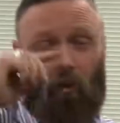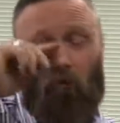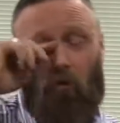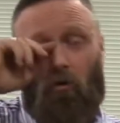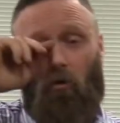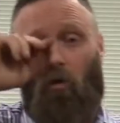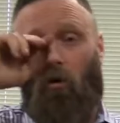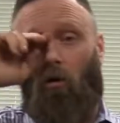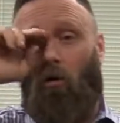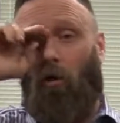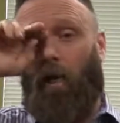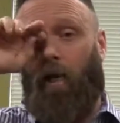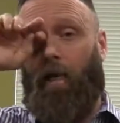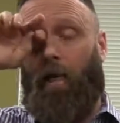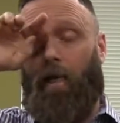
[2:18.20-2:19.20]
give us a call,
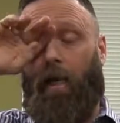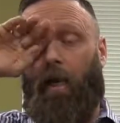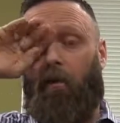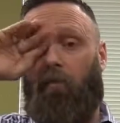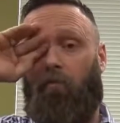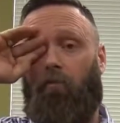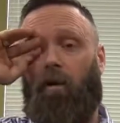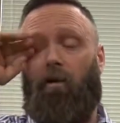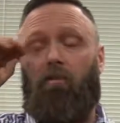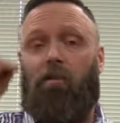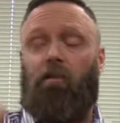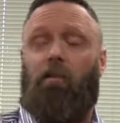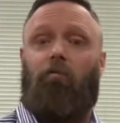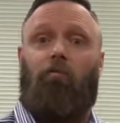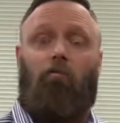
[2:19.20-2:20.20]

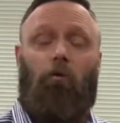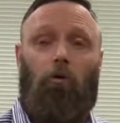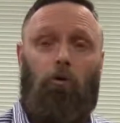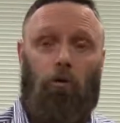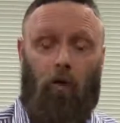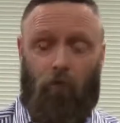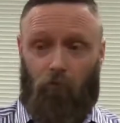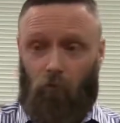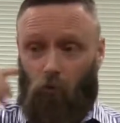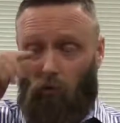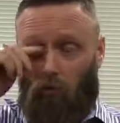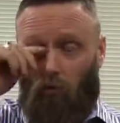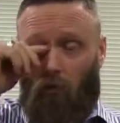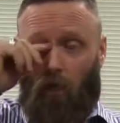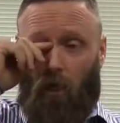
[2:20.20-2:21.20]

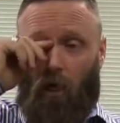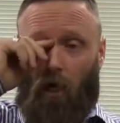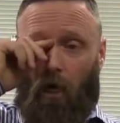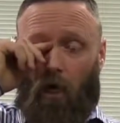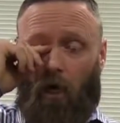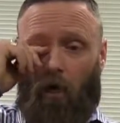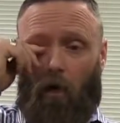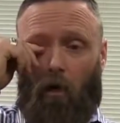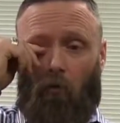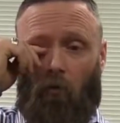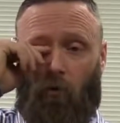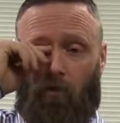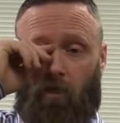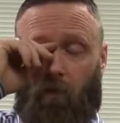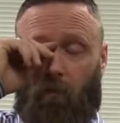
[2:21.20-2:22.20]
888-567-4294,
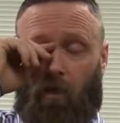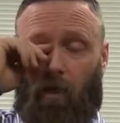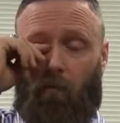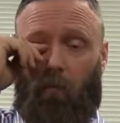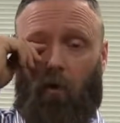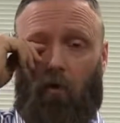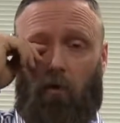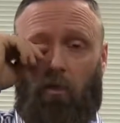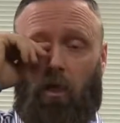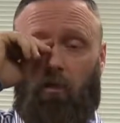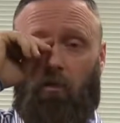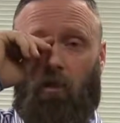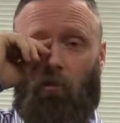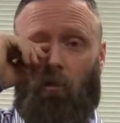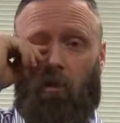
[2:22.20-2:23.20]
or send me an email,
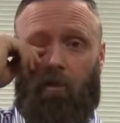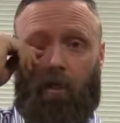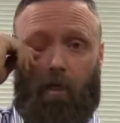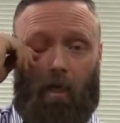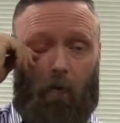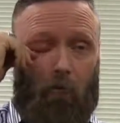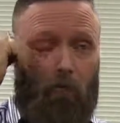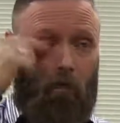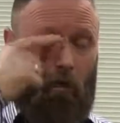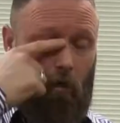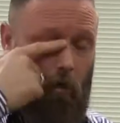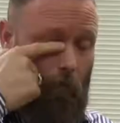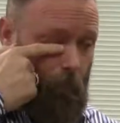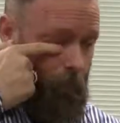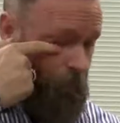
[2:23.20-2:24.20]

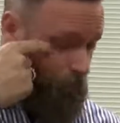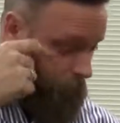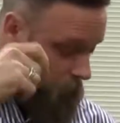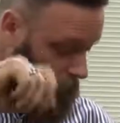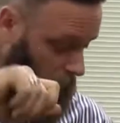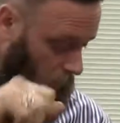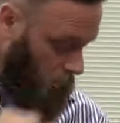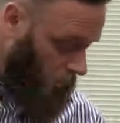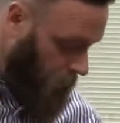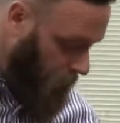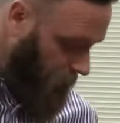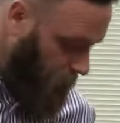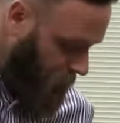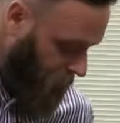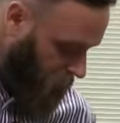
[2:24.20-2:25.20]
jason@wateccameras.com.
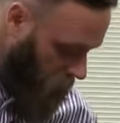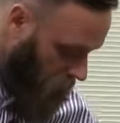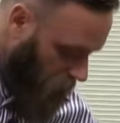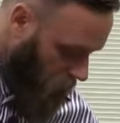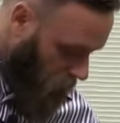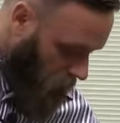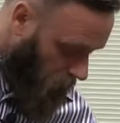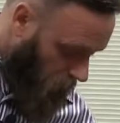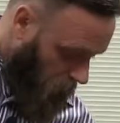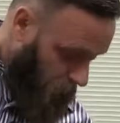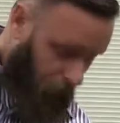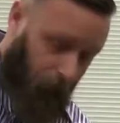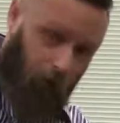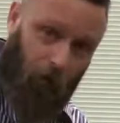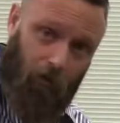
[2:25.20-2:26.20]
Okay?
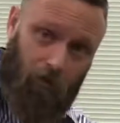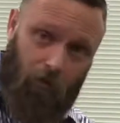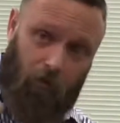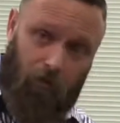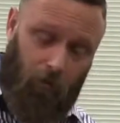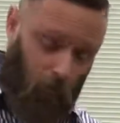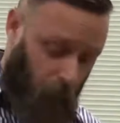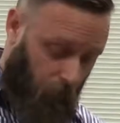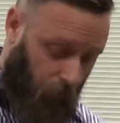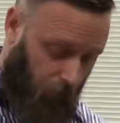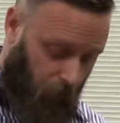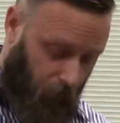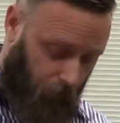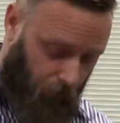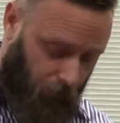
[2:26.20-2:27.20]
I apologize, there's something in my
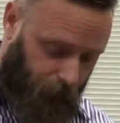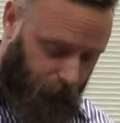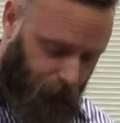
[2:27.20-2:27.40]
eye there.